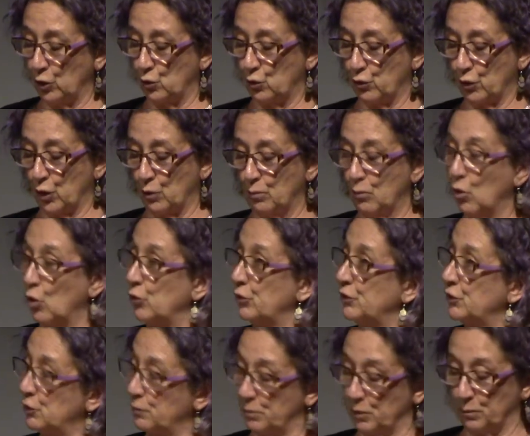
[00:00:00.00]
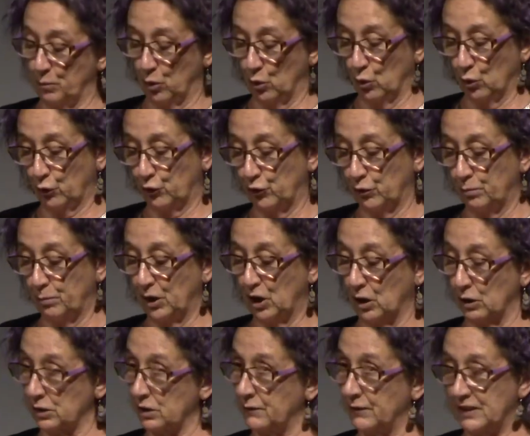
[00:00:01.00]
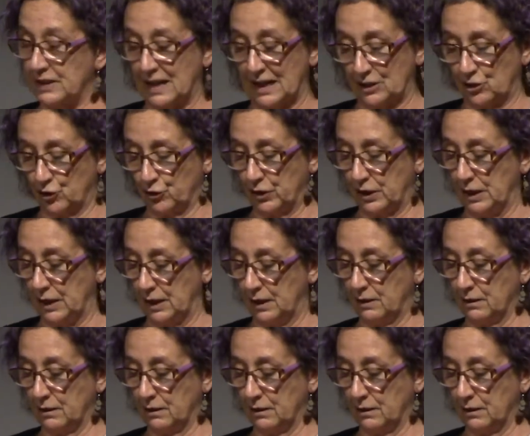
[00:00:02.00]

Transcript: grow more into proportion because of his extra heat.